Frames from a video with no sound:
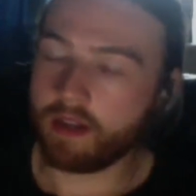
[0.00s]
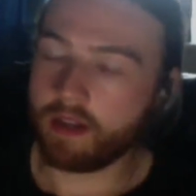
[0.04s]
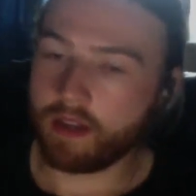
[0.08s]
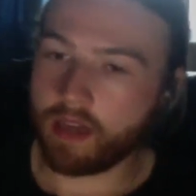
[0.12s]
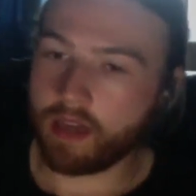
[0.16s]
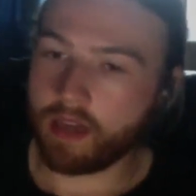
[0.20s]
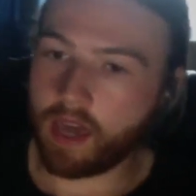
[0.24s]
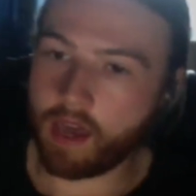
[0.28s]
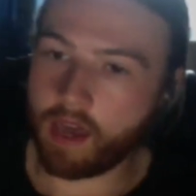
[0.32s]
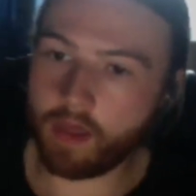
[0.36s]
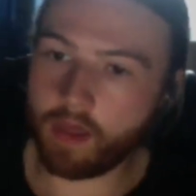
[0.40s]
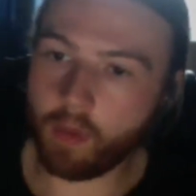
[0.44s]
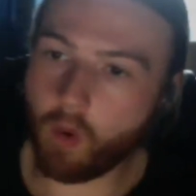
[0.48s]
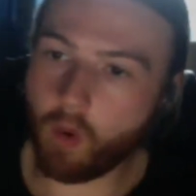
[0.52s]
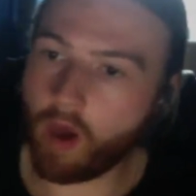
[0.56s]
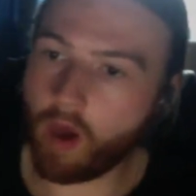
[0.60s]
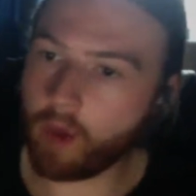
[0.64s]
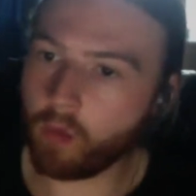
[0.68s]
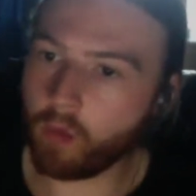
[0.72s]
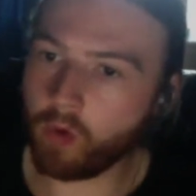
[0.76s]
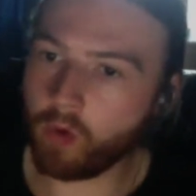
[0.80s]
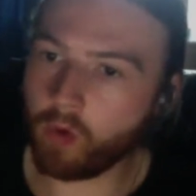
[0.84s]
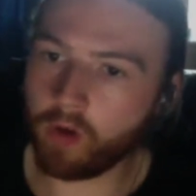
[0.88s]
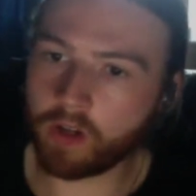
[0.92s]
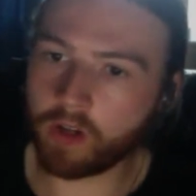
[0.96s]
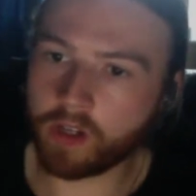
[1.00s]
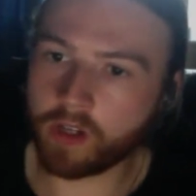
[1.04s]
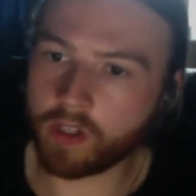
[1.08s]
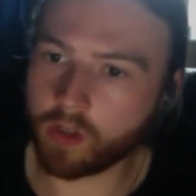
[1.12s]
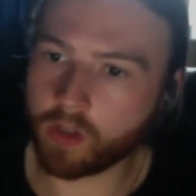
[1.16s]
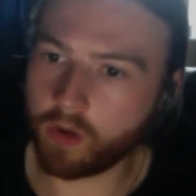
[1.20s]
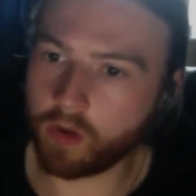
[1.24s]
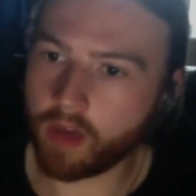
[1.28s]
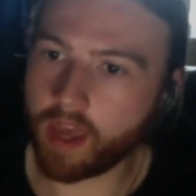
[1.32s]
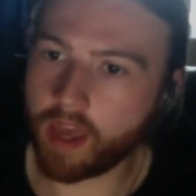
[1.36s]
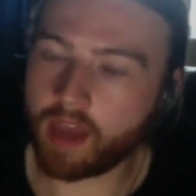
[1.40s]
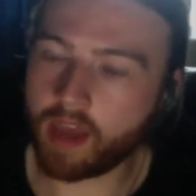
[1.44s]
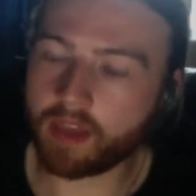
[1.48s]
hear the White Walkers
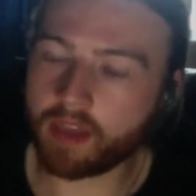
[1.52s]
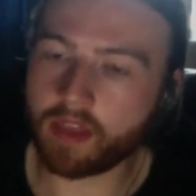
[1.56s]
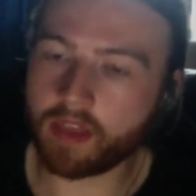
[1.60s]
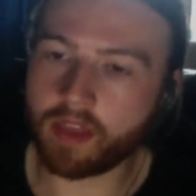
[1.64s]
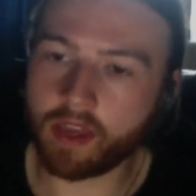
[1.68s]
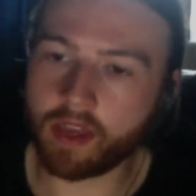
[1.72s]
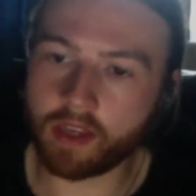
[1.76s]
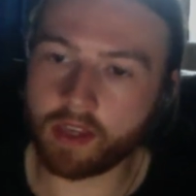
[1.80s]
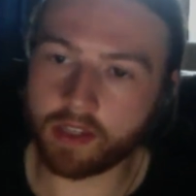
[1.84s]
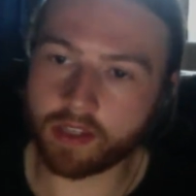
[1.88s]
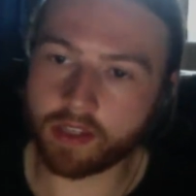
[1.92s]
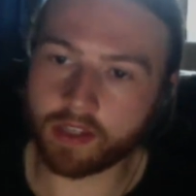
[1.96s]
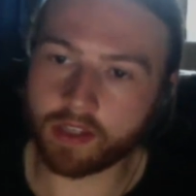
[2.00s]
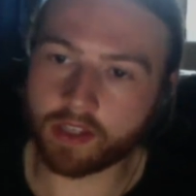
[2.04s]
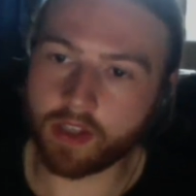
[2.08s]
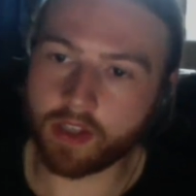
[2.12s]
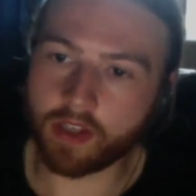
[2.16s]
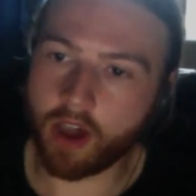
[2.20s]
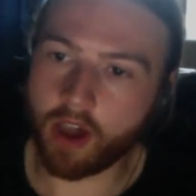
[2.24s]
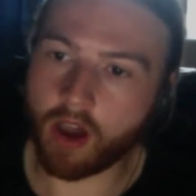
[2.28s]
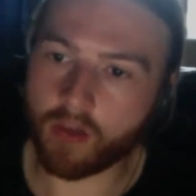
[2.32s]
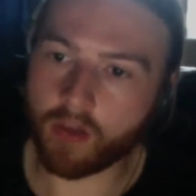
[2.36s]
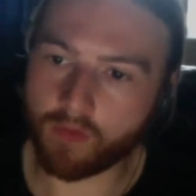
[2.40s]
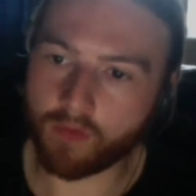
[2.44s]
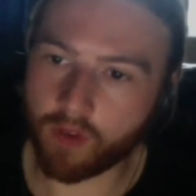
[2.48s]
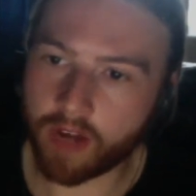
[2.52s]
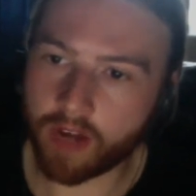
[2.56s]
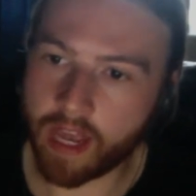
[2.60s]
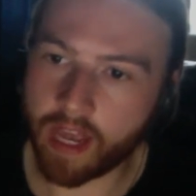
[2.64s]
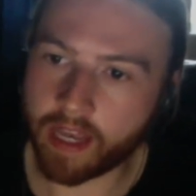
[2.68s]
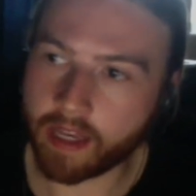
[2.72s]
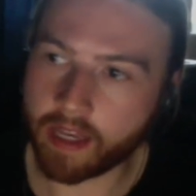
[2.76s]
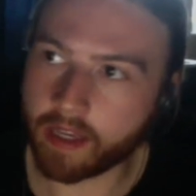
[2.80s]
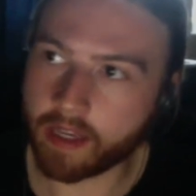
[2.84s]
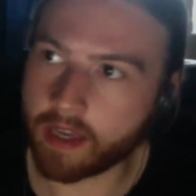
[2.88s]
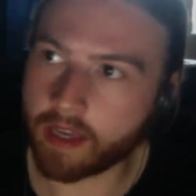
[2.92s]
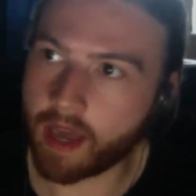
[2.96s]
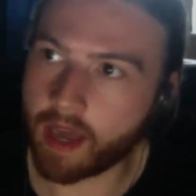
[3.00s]
or hear the things, start
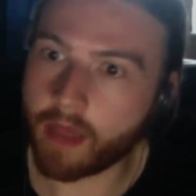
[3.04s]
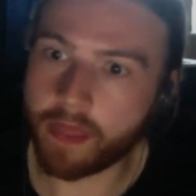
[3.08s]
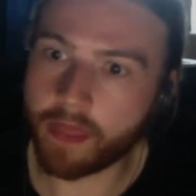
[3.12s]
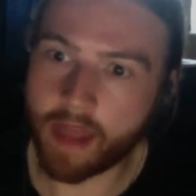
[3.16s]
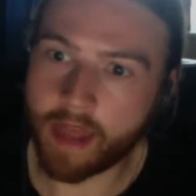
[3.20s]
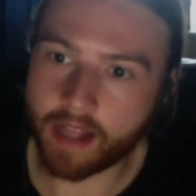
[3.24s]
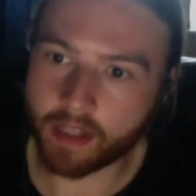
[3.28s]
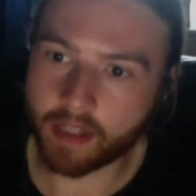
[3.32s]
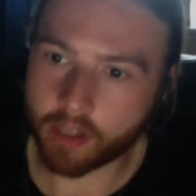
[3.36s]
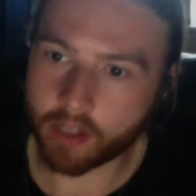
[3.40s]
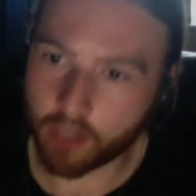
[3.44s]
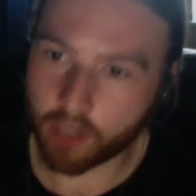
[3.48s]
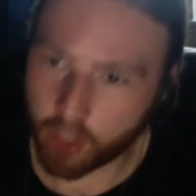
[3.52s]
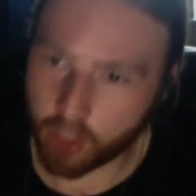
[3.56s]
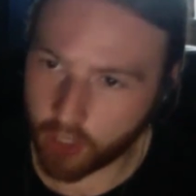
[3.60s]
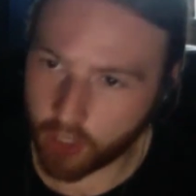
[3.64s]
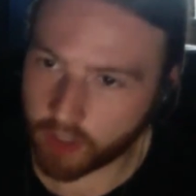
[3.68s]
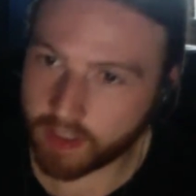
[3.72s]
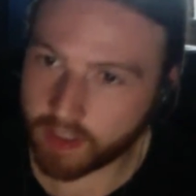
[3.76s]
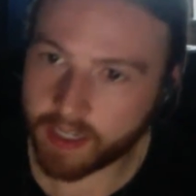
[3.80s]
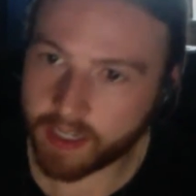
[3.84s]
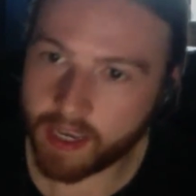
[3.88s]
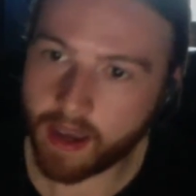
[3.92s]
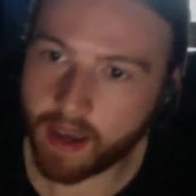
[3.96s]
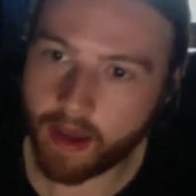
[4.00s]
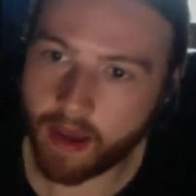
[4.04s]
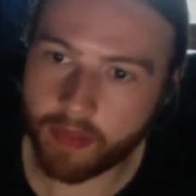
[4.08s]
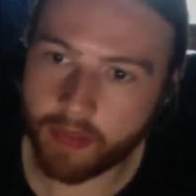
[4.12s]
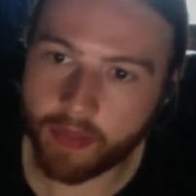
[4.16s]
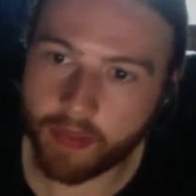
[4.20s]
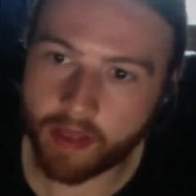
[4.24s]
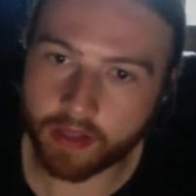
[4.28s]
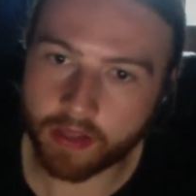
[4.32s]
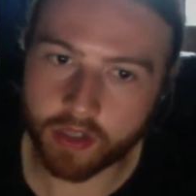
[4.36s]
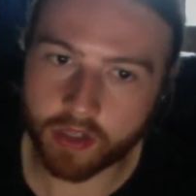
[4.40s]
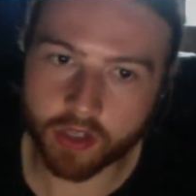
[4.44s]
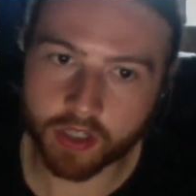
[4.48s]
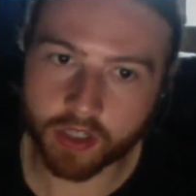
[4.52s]
running, and then cut it, and
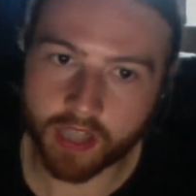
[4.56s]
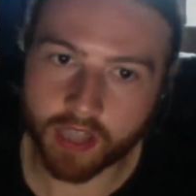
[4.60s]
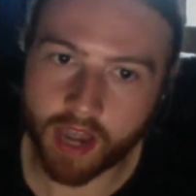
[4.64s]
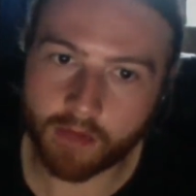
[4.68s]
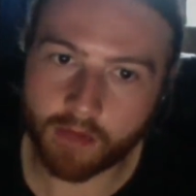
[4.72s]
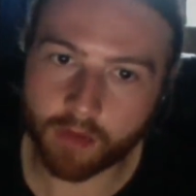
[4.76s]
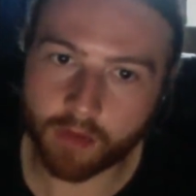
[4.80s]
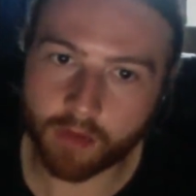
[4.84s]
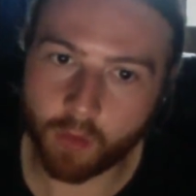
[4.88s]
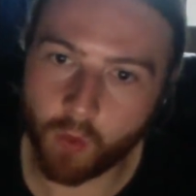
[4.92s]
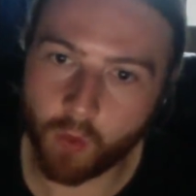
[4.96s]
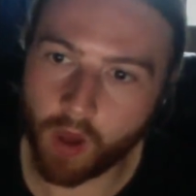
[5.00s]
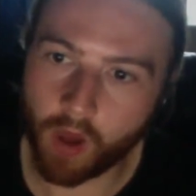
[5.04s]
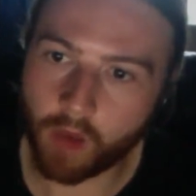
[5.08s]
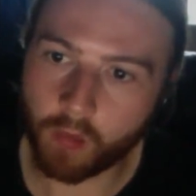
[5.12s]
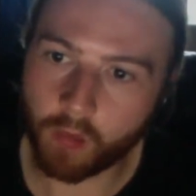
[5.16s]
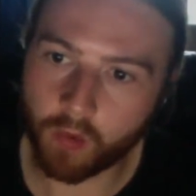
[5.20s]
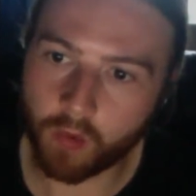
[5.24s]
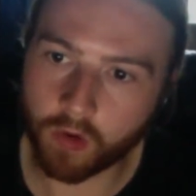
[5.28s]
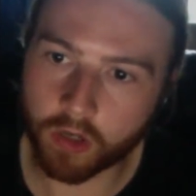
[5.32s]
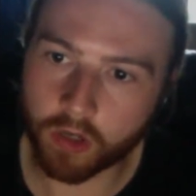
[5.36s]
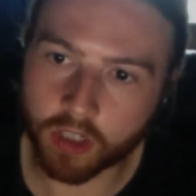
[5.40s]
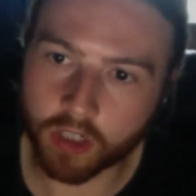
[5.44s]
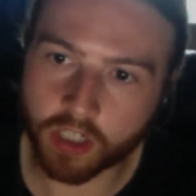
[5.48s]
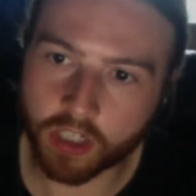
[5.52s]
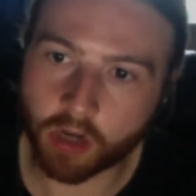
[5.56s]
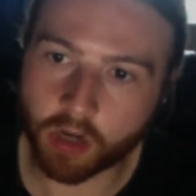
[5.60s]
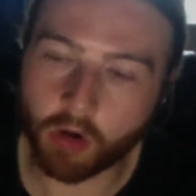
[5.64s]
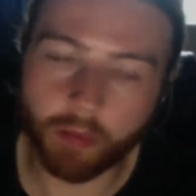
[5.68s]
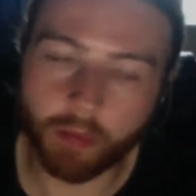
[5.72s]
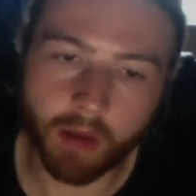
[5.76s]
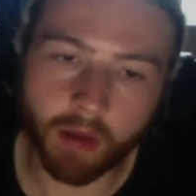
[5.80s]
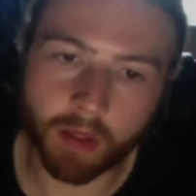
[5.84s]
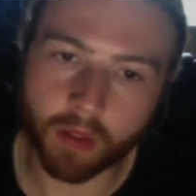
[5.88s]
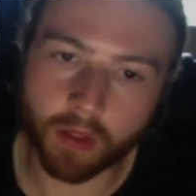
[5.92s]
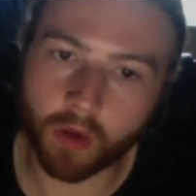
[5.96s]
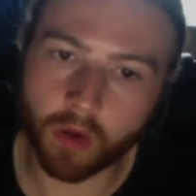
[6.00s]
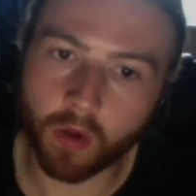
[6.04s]
then just have the White Walkers show up
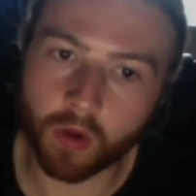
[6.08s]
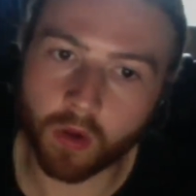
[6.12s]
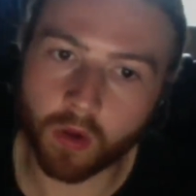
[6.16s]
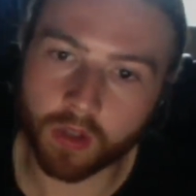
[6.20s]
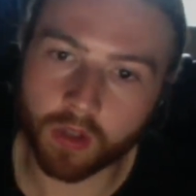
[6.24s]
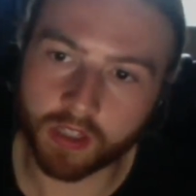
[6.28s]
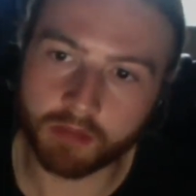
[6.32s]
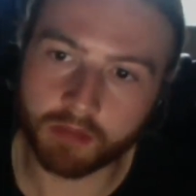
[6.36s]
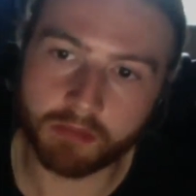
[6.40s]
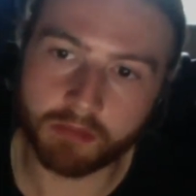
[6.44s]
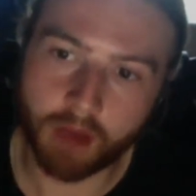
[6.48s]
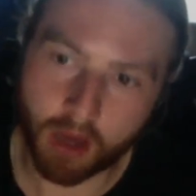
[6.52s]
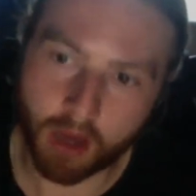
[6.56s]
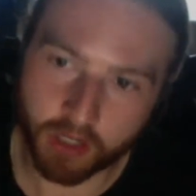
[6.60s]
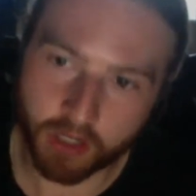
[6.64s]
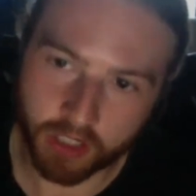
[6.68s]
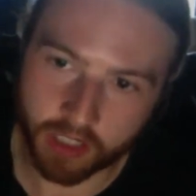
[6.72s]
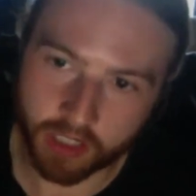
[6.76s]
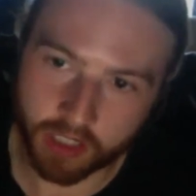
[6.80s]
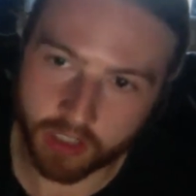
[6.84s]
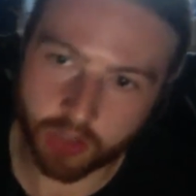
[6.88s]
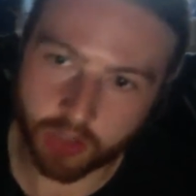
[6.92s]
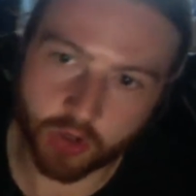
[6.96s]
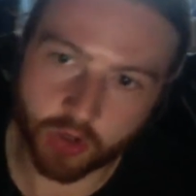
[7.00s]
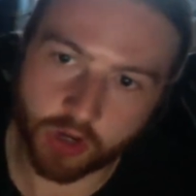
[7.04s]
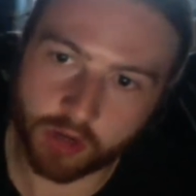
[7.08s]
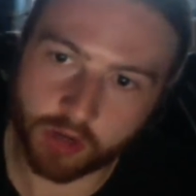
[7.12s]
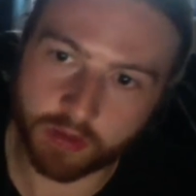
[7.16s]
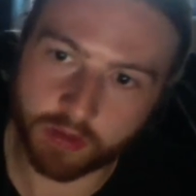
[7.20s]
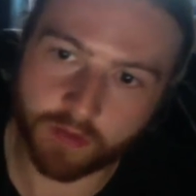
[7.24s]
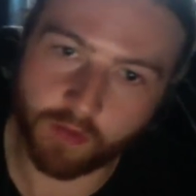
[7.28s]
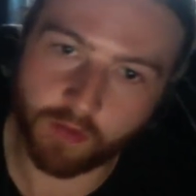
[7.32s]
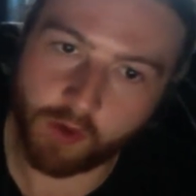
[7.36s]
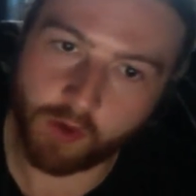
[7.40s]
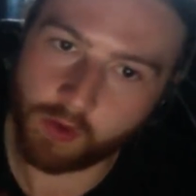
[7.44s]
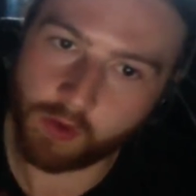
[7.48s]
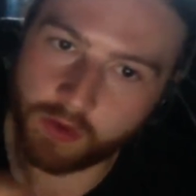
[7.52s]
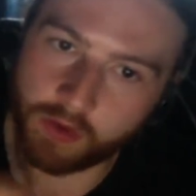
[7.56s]
on the horse and marshal his troops
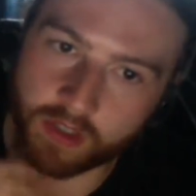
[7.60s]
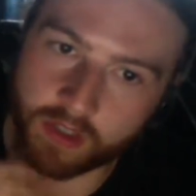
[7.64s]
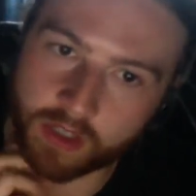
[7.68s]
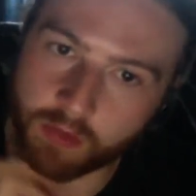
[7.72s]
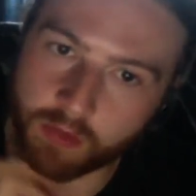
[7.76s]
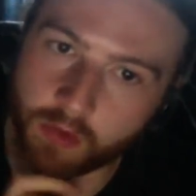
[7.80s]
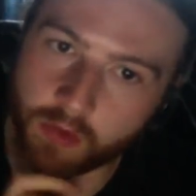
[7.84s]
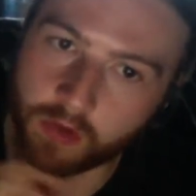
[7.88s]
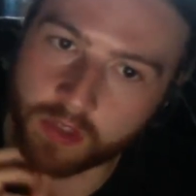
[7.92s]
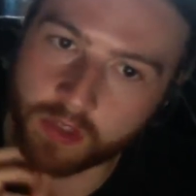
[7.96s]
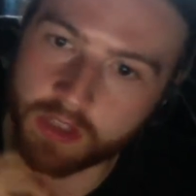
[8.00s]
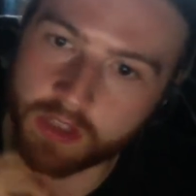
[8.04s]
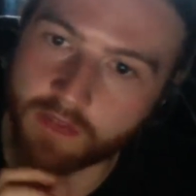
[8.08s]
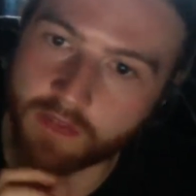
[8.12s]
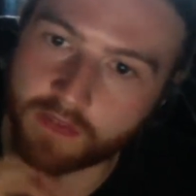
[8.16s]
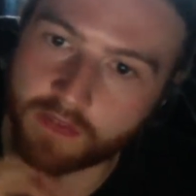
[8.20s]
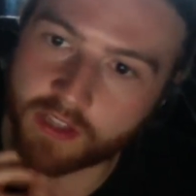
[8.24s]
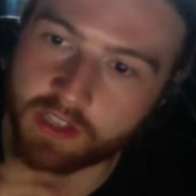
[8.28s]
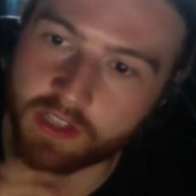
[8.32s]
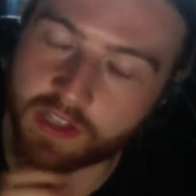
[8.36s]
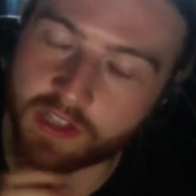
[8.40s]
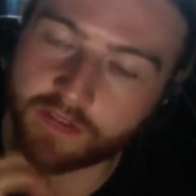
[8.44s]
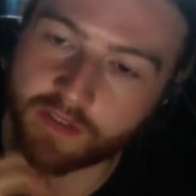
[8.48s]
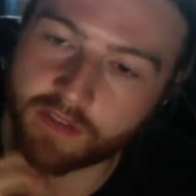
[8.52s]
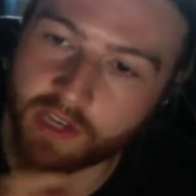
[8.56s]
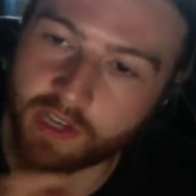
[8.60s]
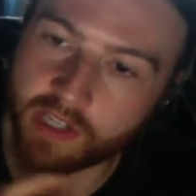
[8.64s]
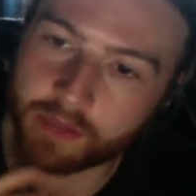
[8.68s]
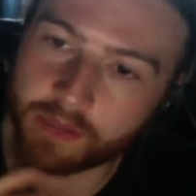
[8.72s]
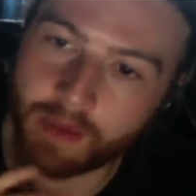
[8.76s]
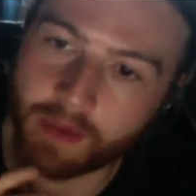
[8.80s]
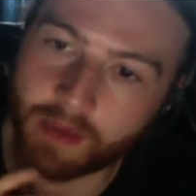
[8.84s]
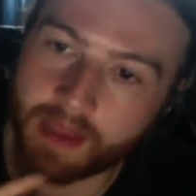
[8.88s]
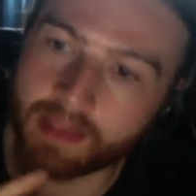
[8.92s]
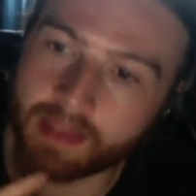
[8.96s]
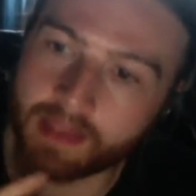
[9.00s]
forward towards the Fist of the First Men.